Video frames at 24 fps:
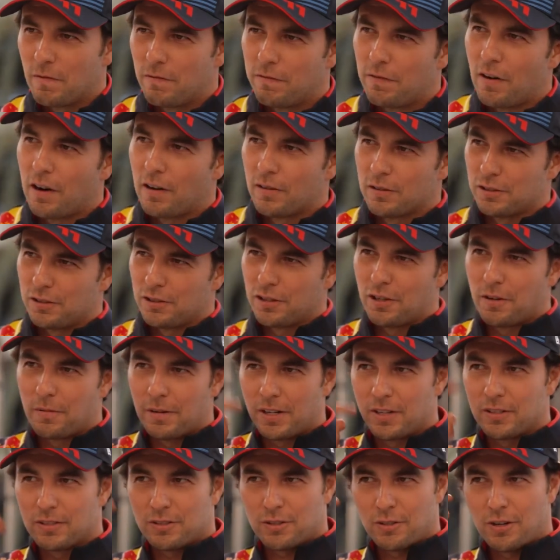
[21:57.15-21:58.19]
to focus, you know,
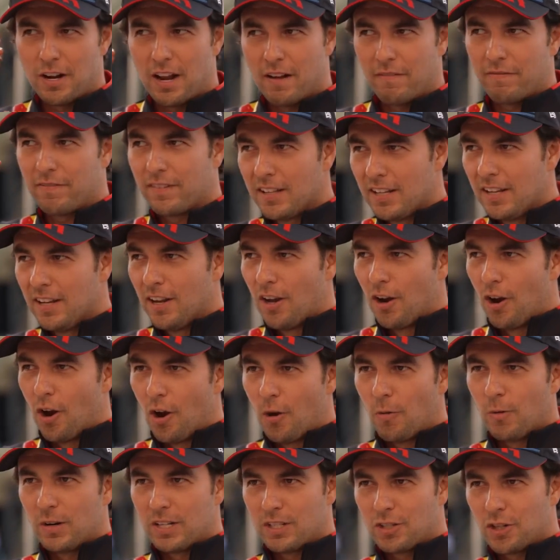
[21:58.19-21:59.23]
because you have
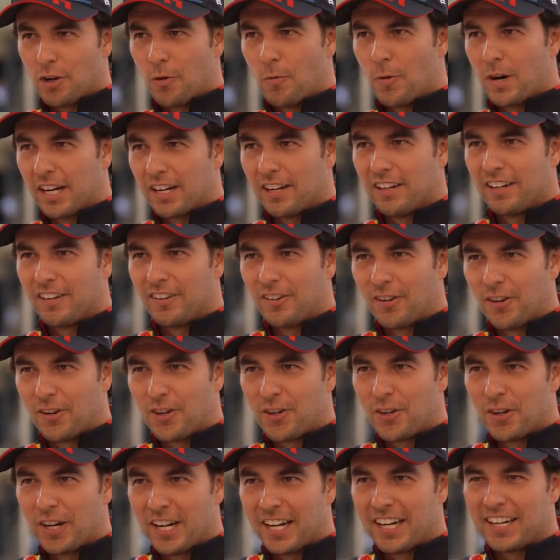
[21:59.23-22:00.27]
always someone uh, on
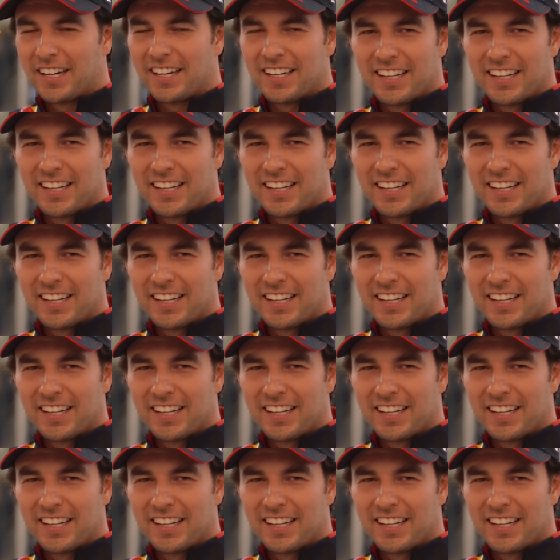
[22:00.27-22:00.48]
your ear